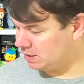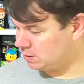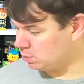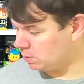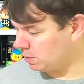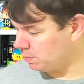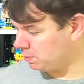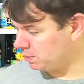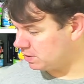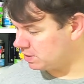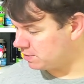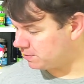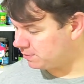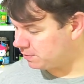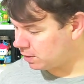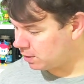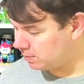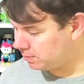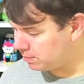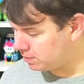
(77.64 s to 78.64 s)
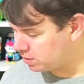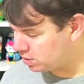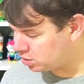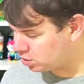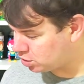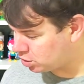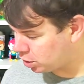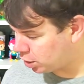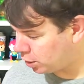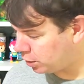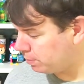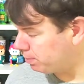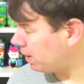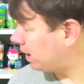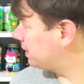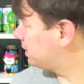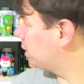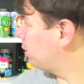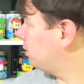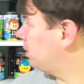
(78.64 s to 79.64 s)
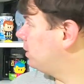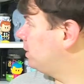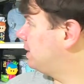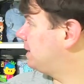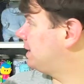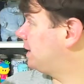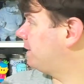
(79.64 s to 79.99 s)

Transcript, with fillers: this one was from the show, but I don't know the